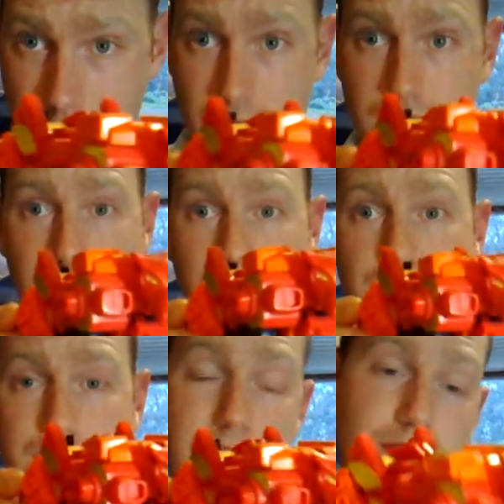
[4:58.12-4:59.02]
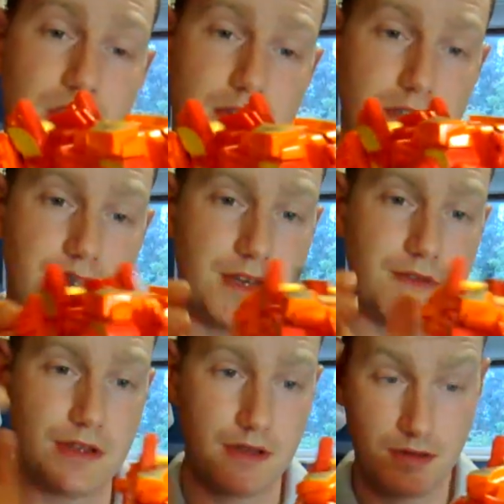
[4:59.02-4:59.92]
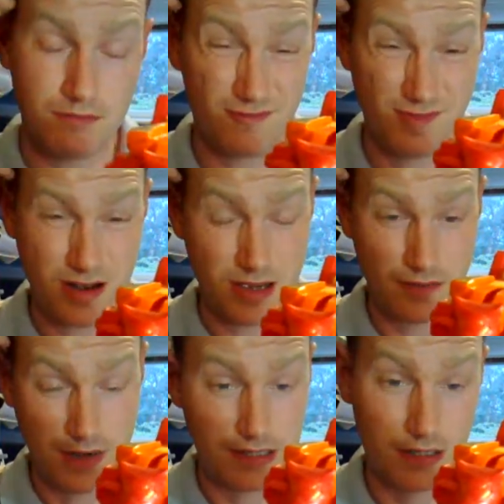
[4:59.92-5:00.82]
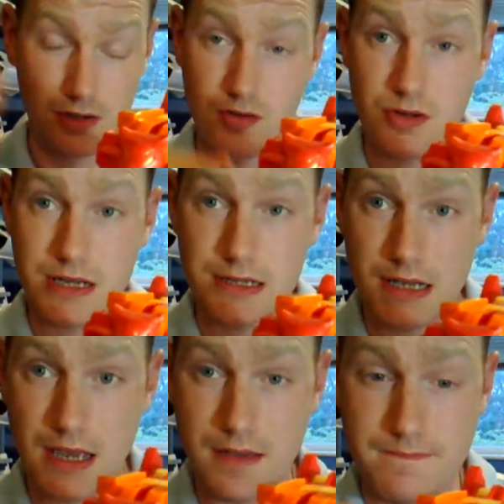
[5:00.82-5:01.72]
Even though considering that Razorclaw is